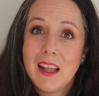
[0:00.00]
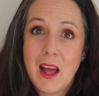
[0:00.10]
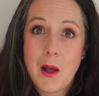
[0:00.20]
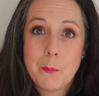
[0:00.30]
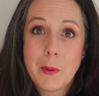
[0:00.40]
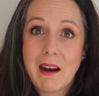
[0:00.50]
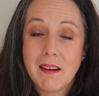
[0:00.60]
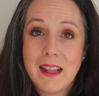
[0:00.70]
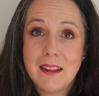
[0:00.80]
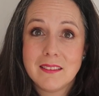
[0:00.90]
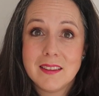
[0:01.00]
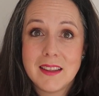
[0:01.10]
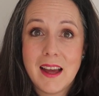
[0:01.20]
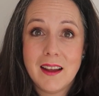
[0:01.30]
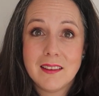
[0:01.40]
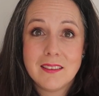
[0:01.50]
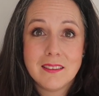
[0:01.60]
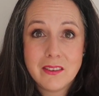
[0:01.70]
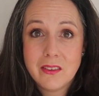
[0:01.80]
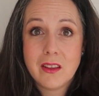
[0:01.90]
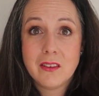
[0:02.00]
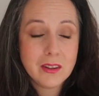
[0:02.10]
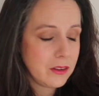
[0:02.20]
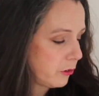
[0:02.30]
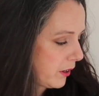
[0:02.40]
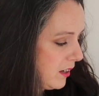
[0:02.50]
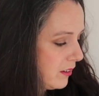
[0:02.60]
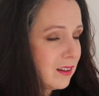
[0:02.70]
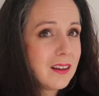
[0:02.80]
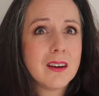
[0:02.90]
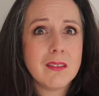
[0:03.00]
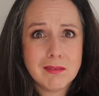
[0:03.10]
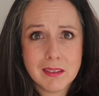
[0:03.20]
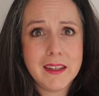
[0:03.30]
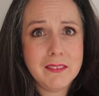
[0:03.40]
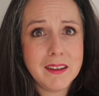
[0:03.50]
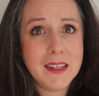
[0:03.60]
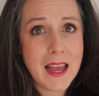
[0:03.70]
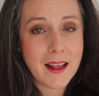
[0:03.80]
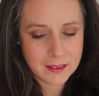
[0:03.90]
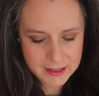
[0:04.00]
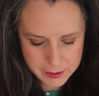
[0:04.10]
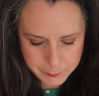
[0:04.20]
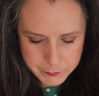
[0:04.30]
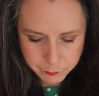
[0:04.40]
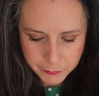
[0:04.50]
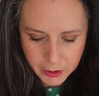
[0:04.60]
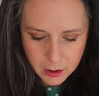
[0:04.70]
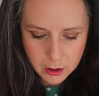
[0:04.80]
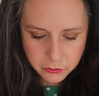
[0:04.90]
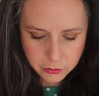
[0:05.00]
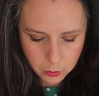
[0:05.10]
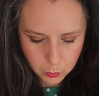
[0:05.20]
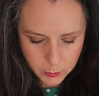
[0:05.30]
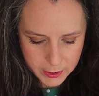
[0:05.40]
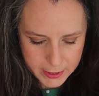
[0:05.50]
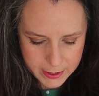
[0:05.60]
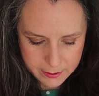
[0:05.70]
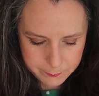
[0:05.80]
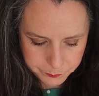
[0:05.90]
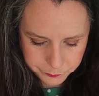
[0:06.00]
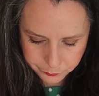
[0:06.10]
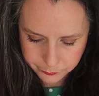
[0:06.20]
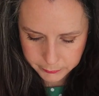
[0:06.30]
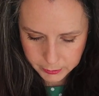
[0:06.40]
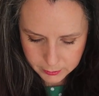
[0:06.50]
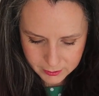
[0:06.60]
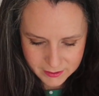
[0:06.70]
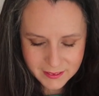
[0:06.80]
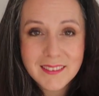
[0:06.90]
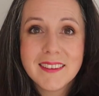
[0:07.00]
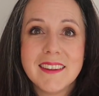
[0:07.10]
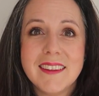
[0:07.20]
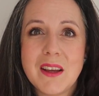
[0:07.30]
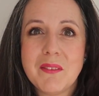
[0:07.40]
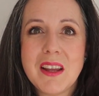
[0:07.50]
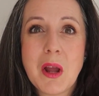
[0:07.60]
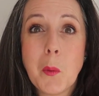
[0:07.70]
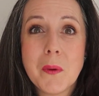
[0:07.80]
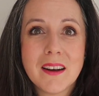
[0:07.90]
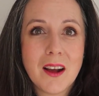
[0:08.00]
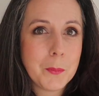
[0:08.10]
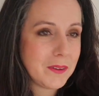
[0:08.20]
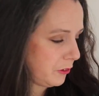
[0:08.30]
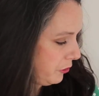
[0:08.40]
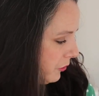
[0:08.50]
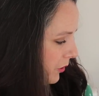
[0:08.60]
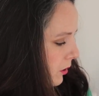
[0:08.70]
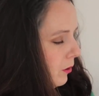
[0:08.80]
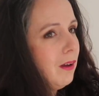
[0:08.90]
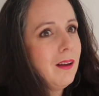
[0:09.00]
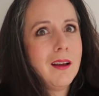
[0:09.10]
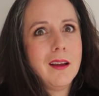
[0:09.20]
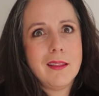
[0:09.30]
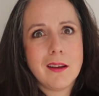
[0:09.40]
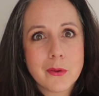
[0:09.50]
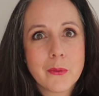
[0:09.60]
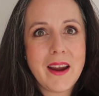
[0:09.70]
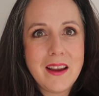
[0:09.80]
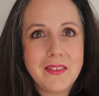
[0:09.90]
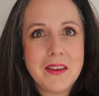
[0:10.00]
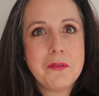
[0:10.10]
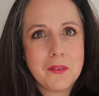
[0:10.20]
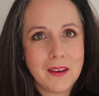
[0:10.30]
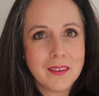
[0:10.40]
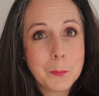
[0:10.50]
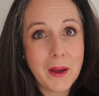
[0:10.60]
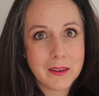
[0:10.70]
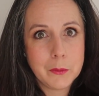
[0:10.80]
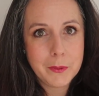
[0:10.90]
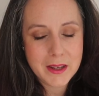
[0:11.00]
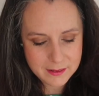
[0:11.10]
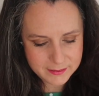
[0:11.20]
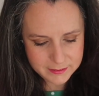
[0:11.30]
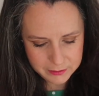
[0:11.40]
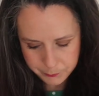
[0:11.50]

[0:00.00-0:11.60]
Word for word: um, parallel to that, to the, to the grid. Really, really handy. So um, let me open it up and I'll show you the crazy front pattern piece.